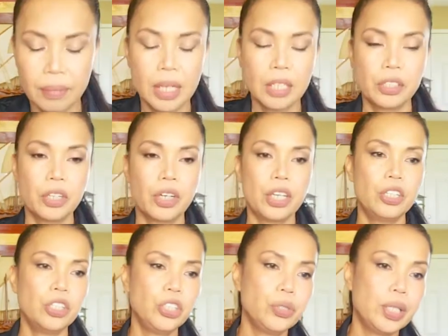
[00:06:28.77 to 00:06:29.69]
So I
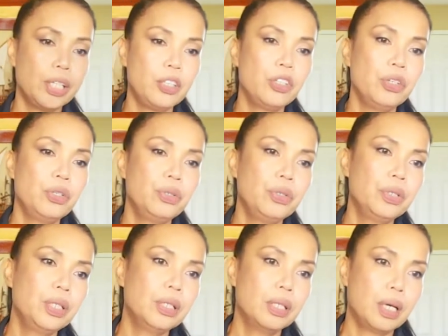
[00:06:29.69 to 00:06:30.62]
usually do
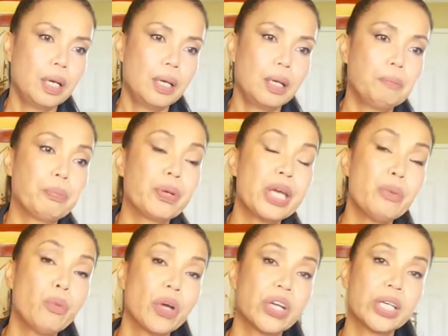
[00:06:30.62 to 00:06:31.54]
a
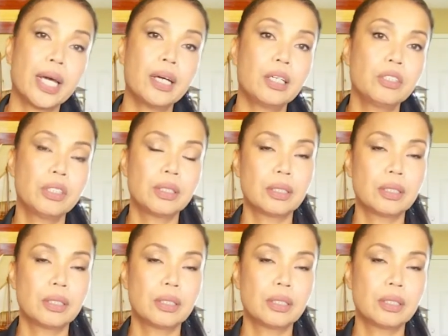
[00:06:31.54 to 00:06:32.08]
pre-workout